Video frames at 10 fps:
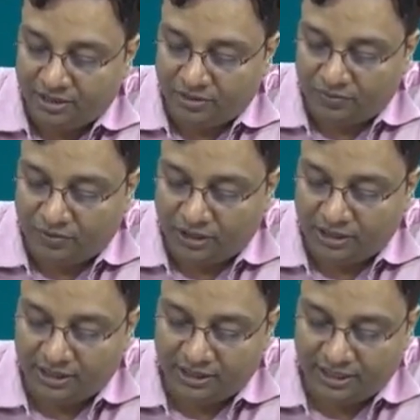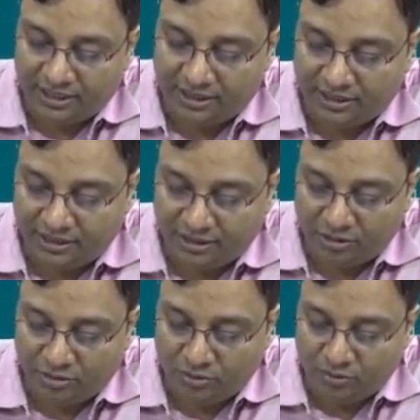So what is this area? This
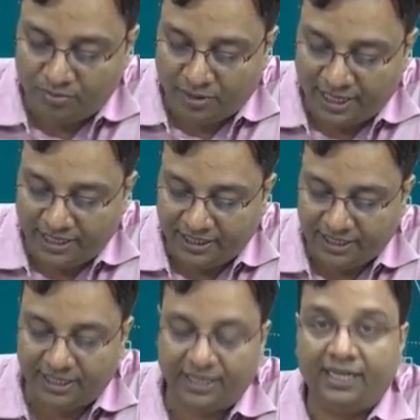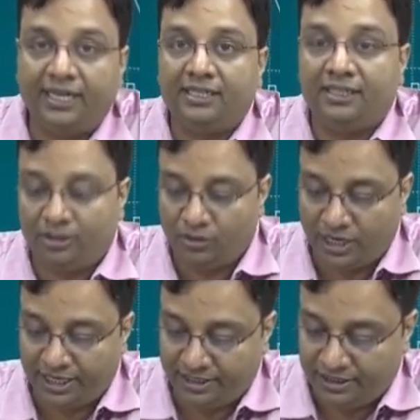is 2 pi radius
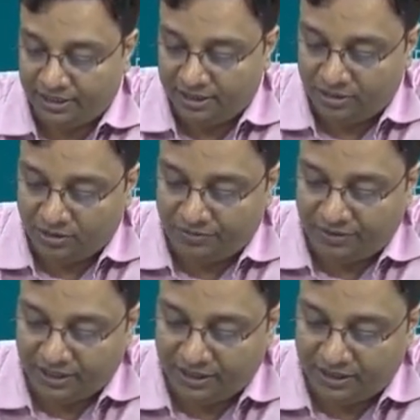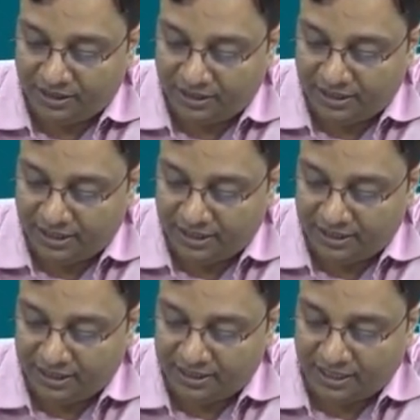into height. So if I consider
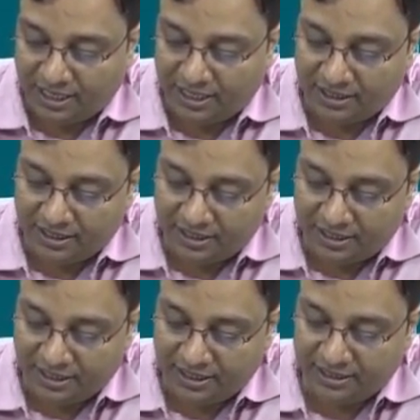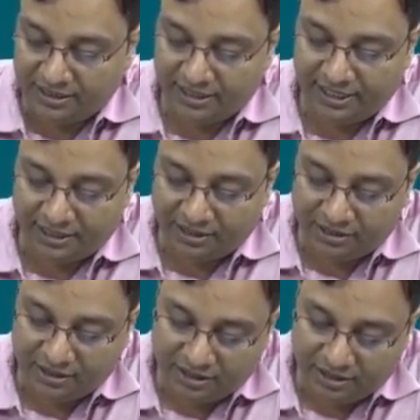radius as r and height as h,